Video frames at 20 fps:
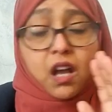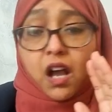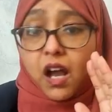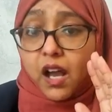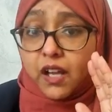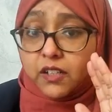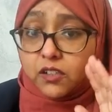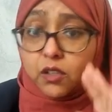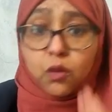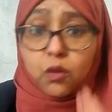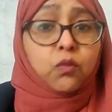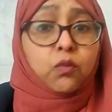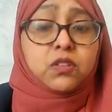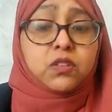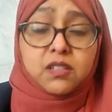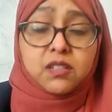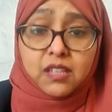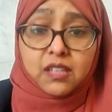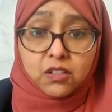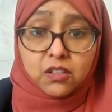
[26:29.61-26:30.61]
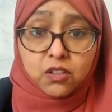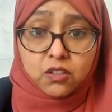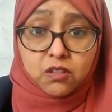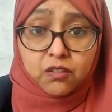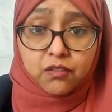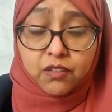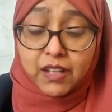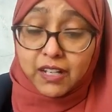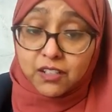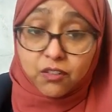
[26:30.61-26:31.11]
I don't want to set you
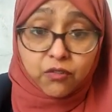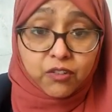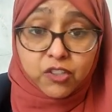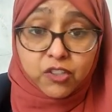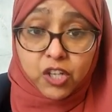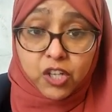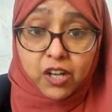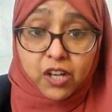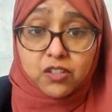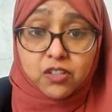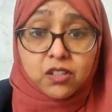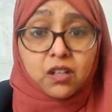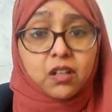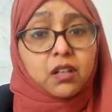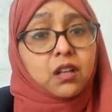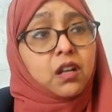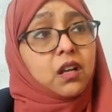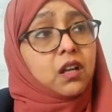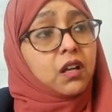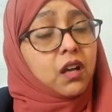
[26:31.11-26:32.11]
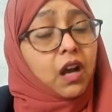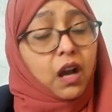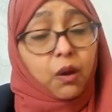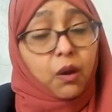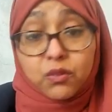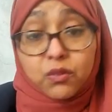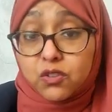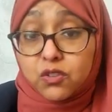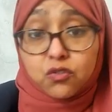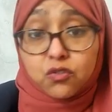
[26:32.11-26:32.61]
to get a rejection. I
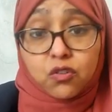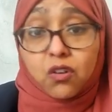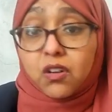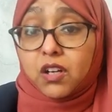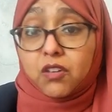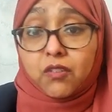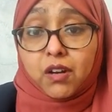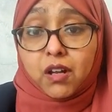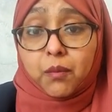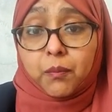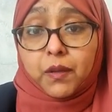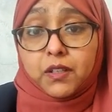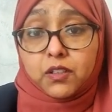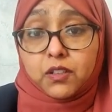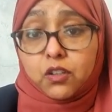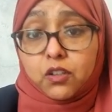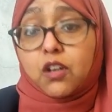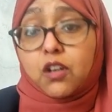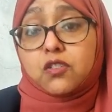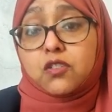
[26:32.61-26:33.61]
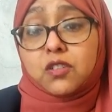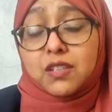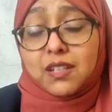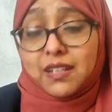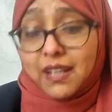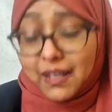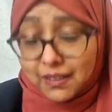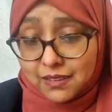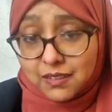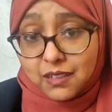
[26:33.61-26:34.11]
would strongly recommend you go to the
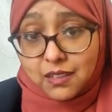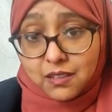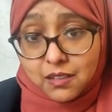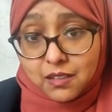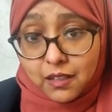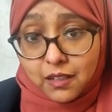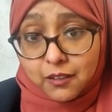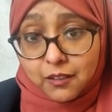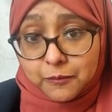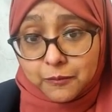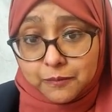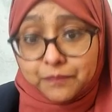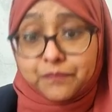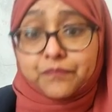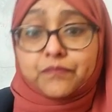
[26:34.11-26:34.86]
next intake.